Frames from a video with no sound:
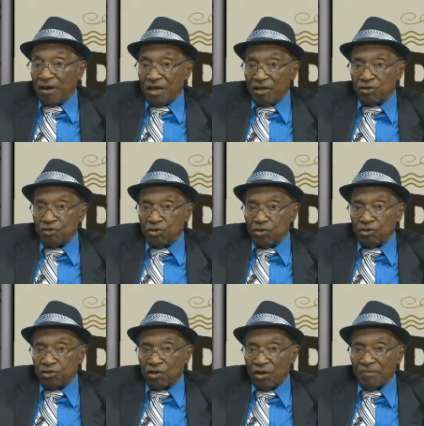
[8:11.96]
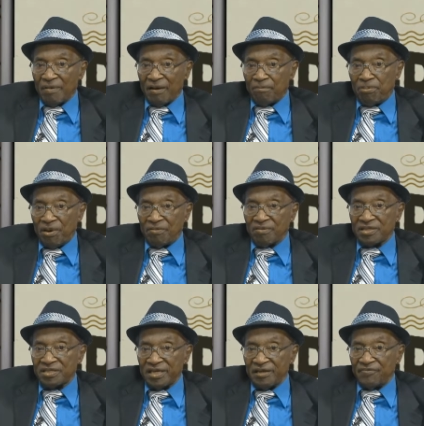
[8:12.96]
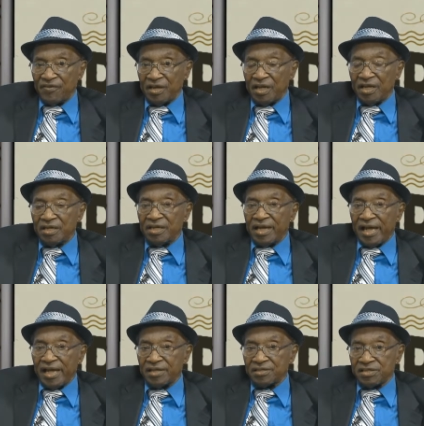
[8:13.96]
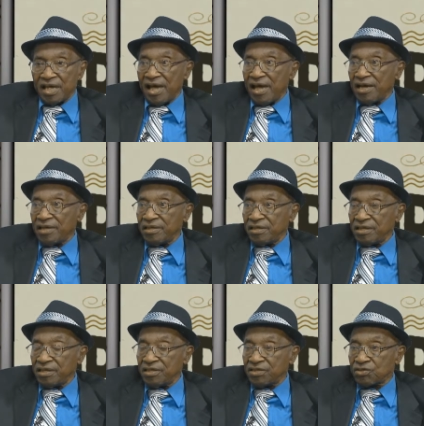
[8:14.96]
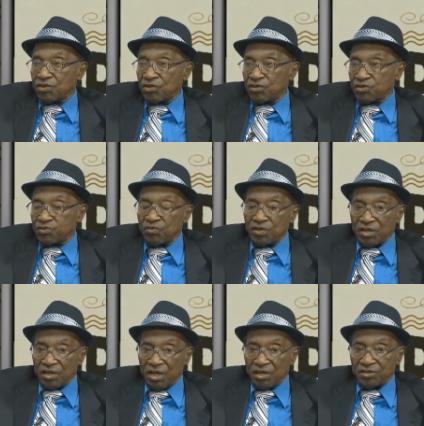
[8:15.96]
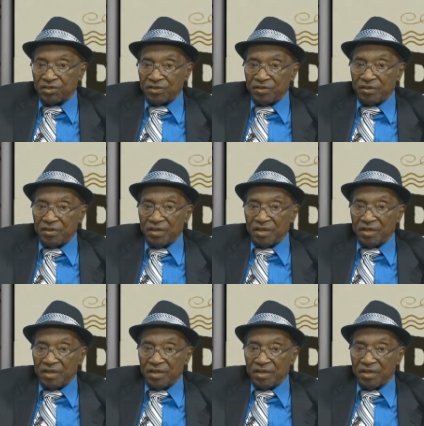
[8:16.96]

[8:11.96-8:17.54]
and you talk about public safety and the anxiety that this causes with a youngster